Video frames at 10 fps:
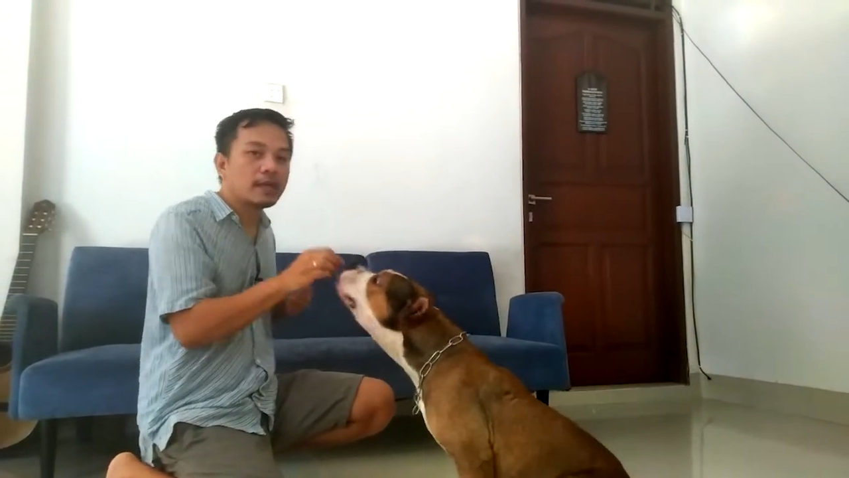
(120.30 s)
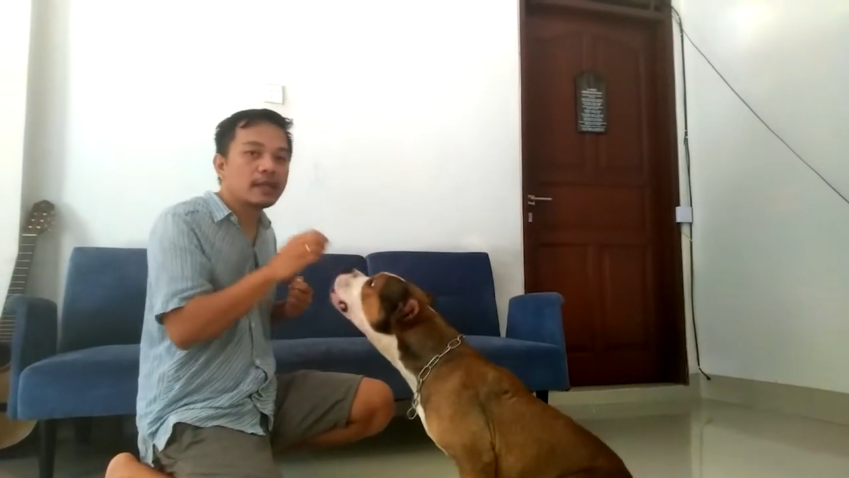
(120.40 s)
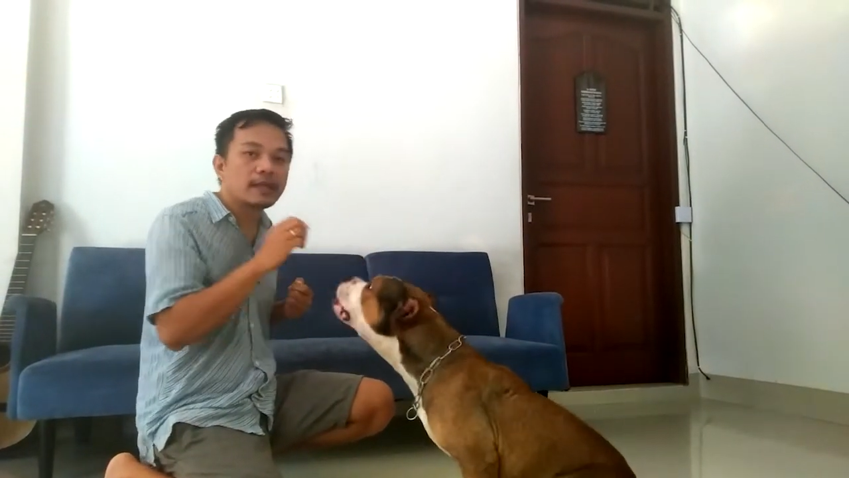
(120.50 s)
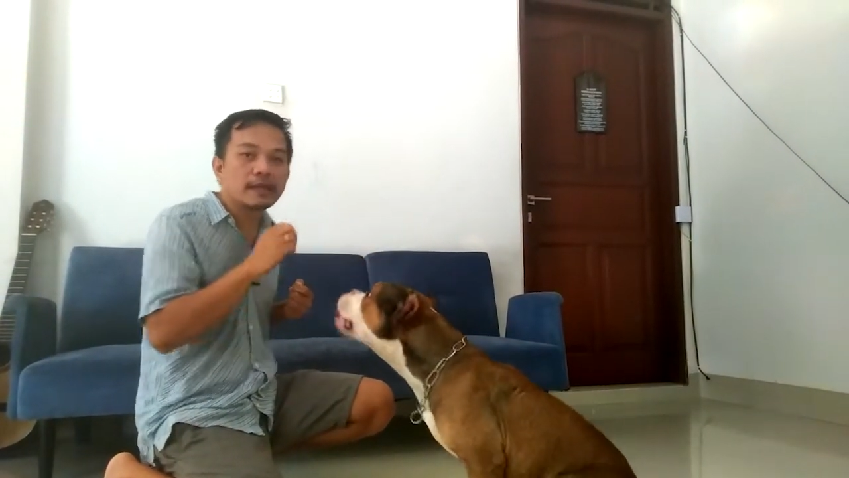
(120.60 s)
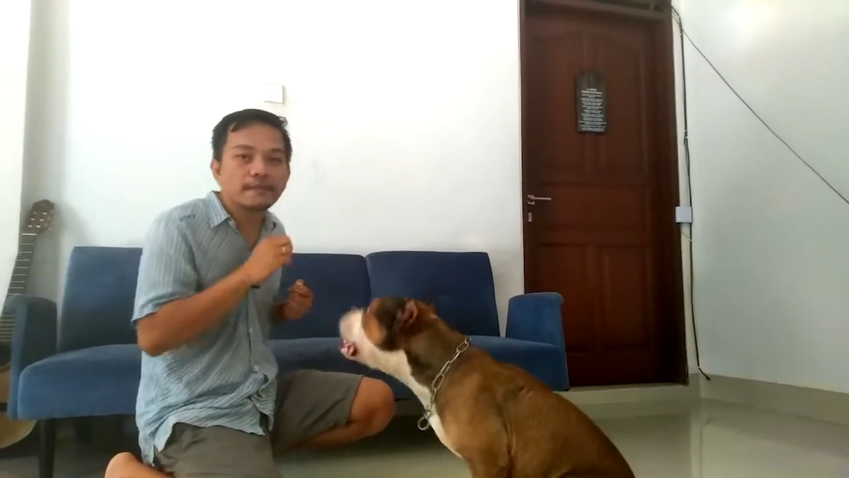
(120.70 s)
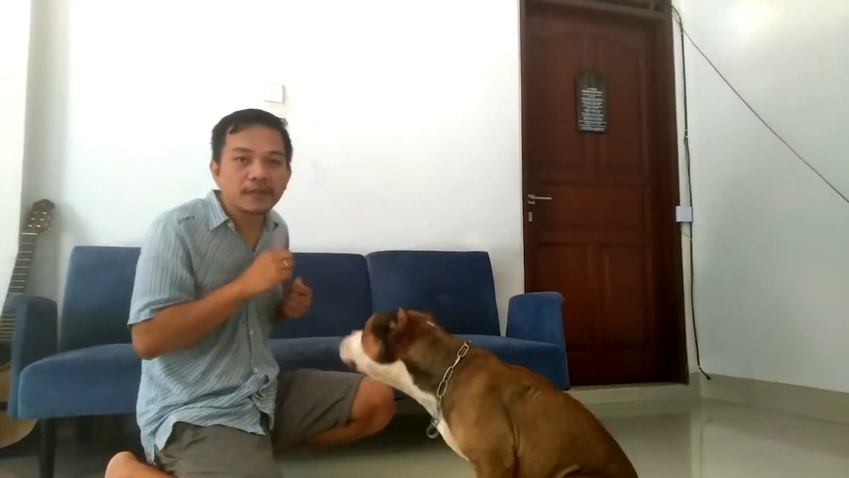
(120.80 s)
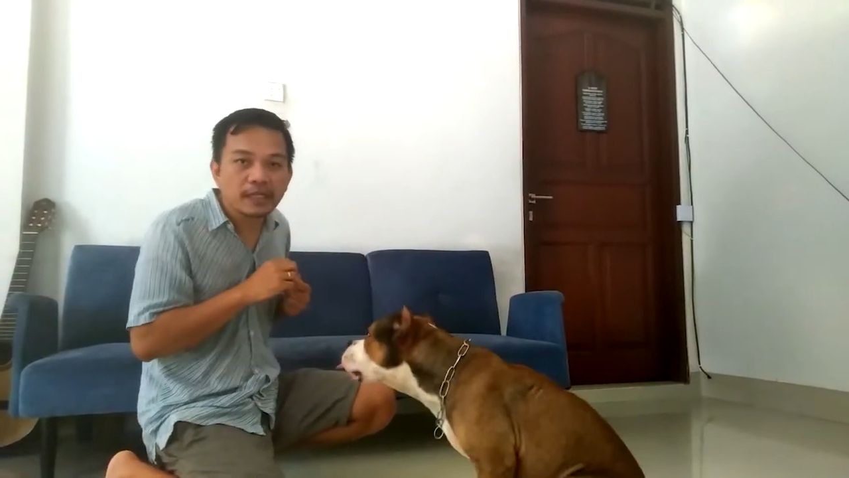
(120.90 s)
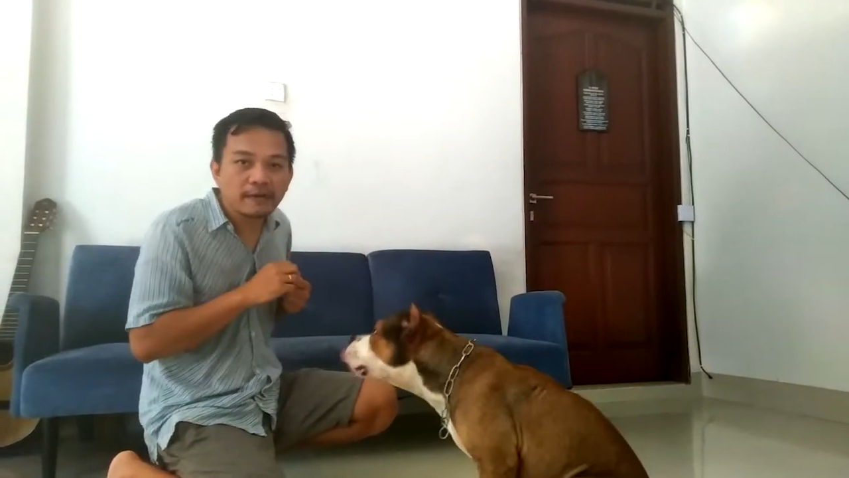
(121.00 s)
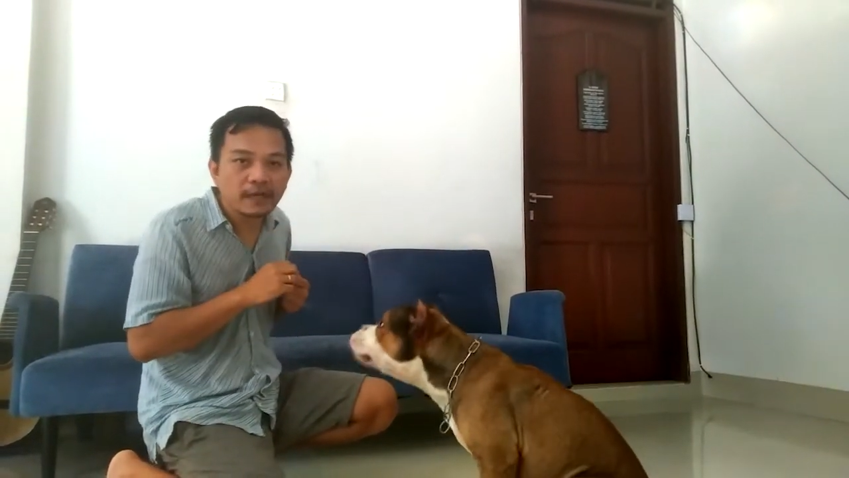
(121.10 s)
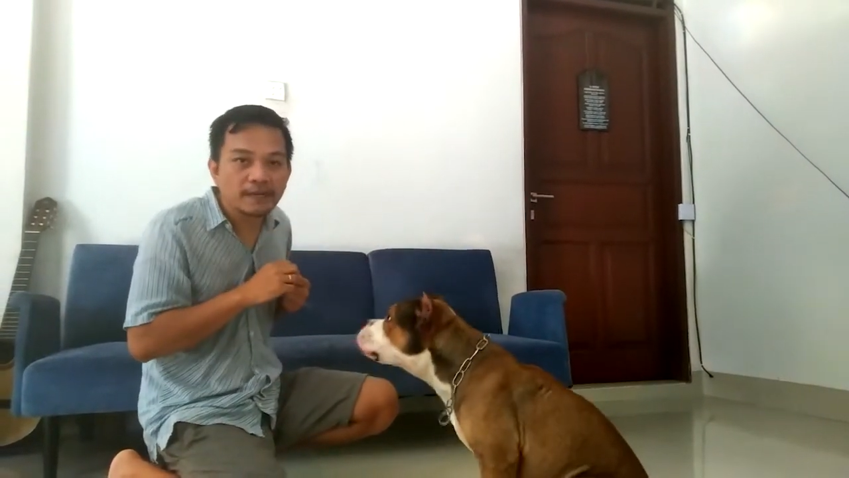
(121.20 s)
And then
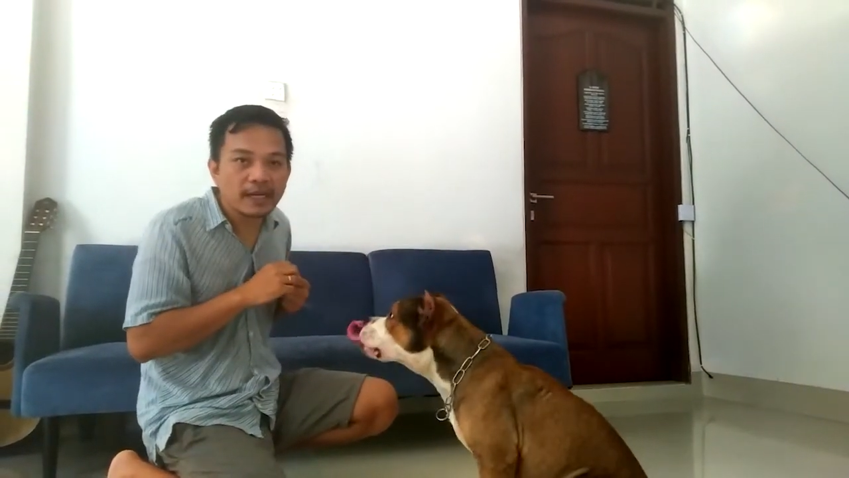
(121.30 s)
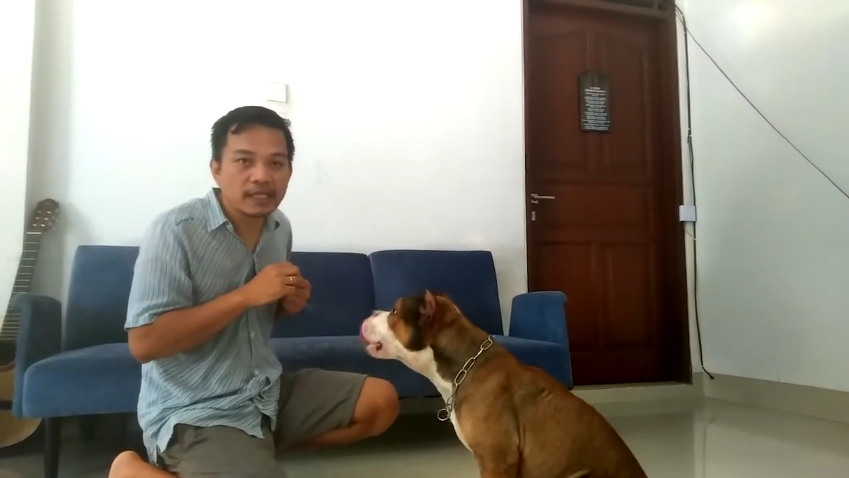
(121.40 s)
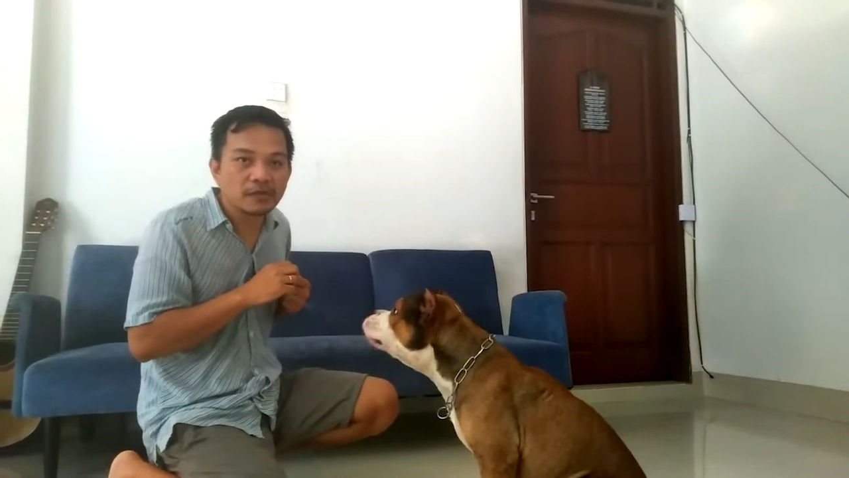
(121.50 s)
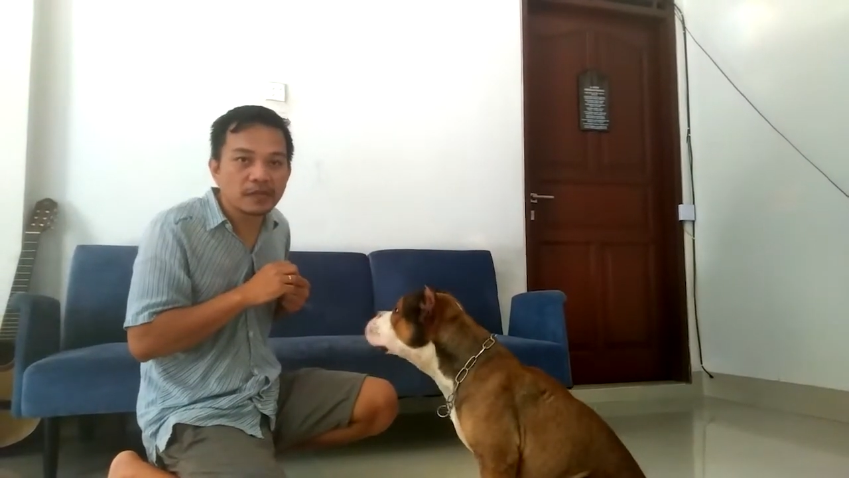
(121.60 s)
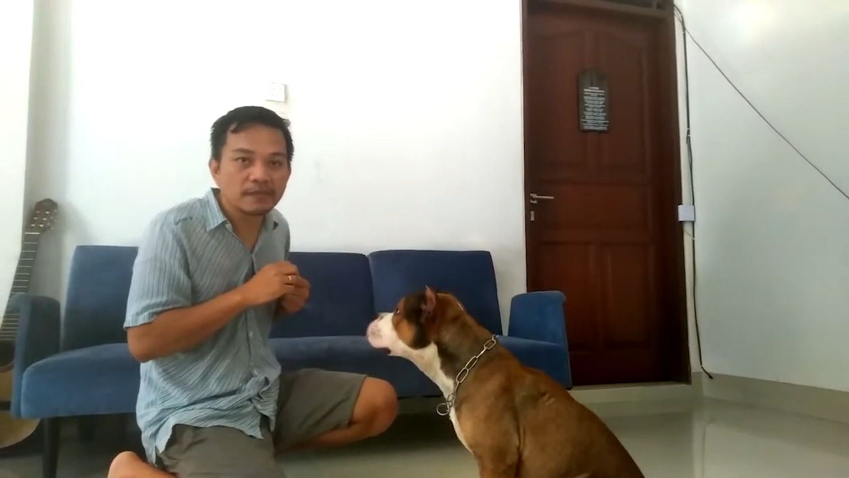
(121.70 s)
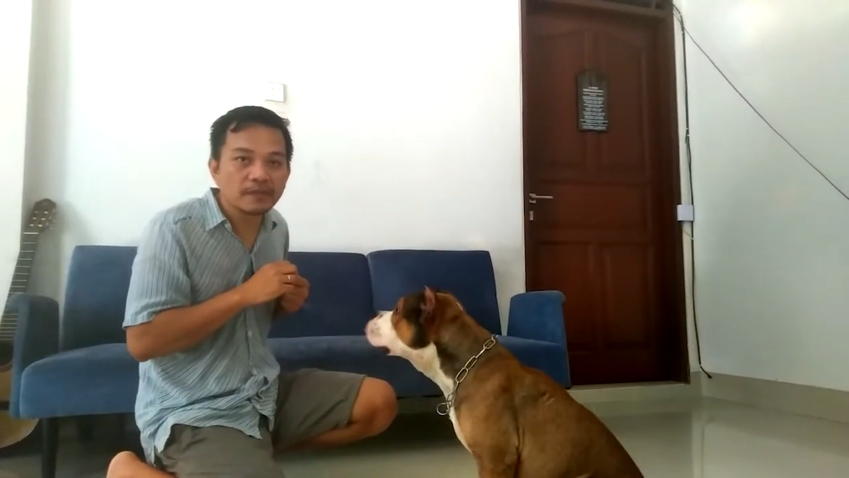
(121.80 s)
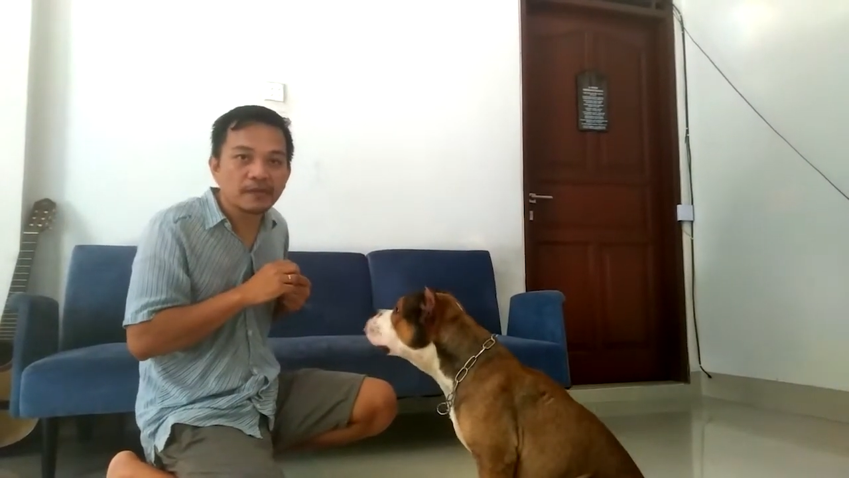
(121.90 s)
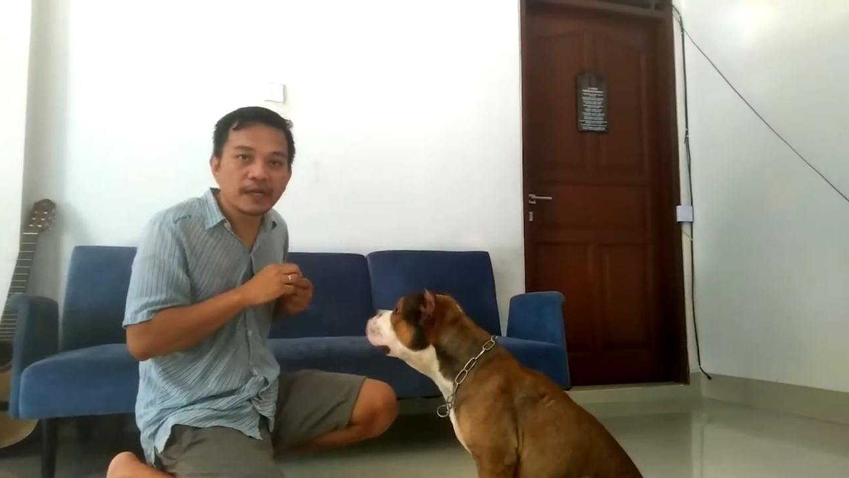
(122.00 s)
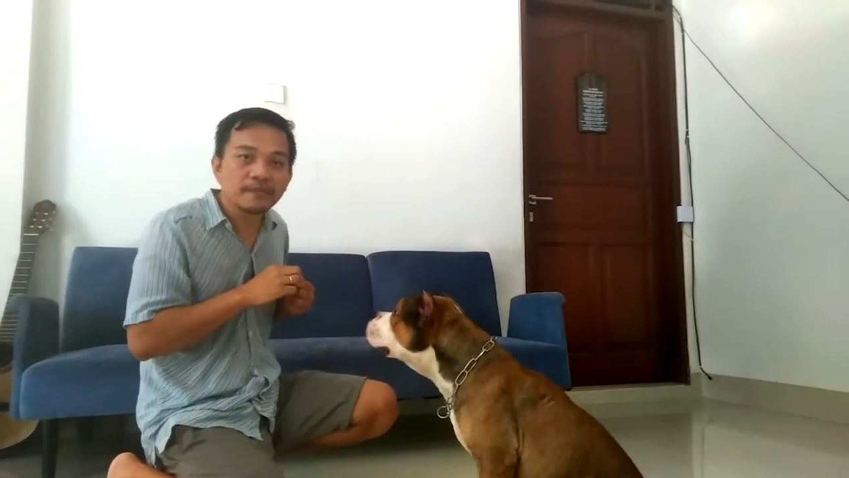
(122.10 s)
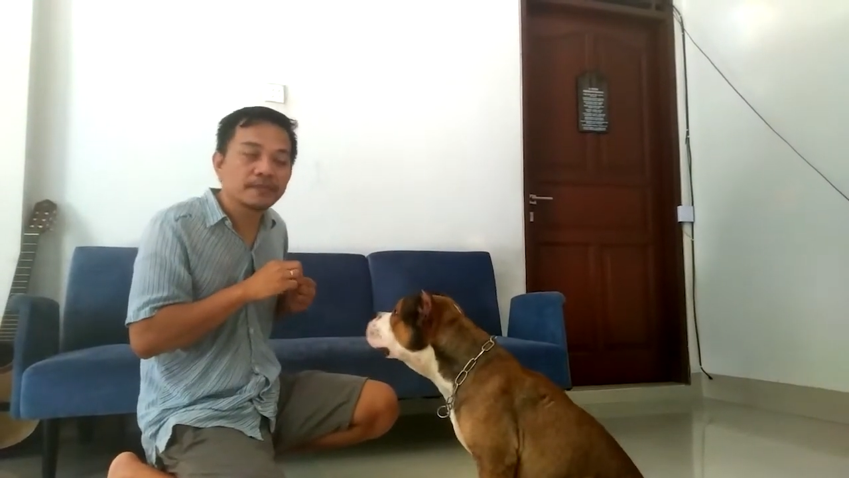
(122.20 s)
give him that treat,
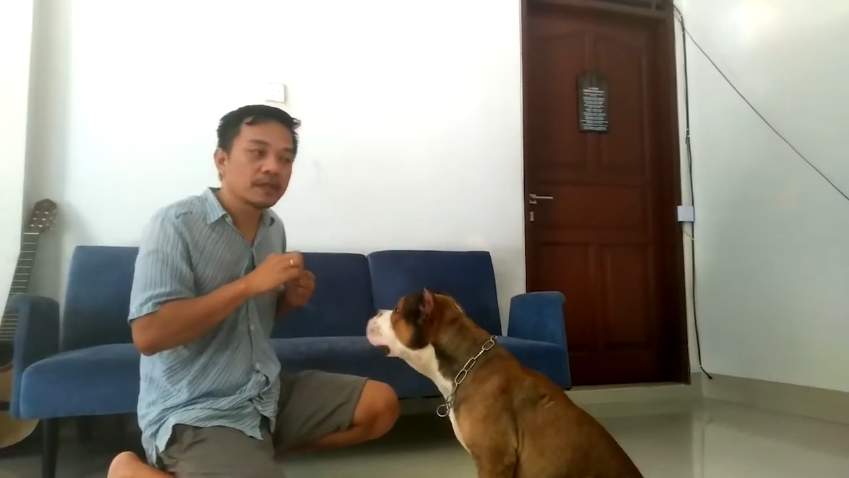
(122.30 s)
right?